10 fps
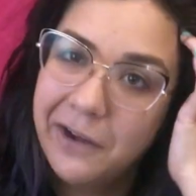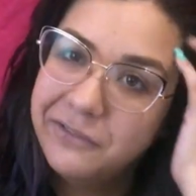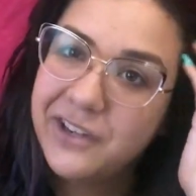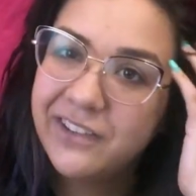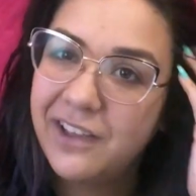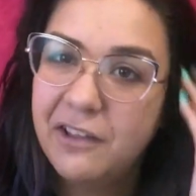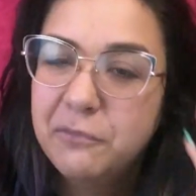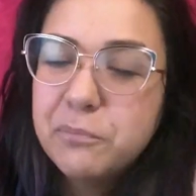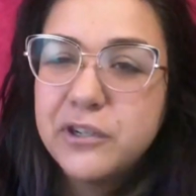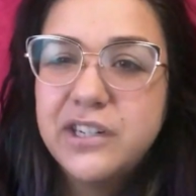just a
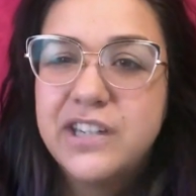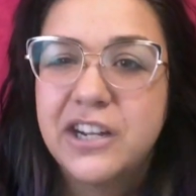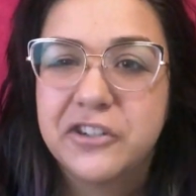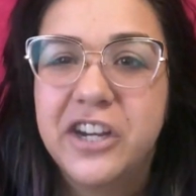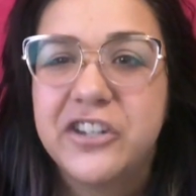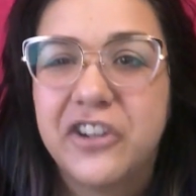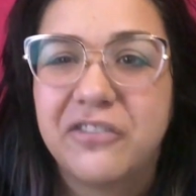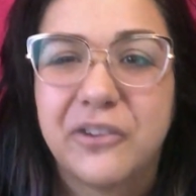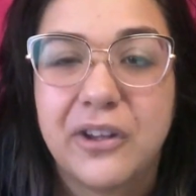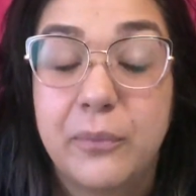pretty decoration
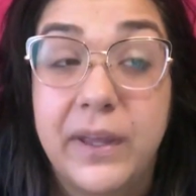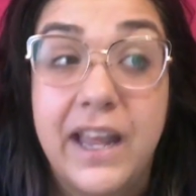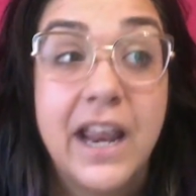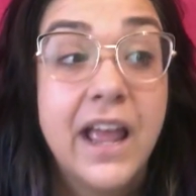for a little bit.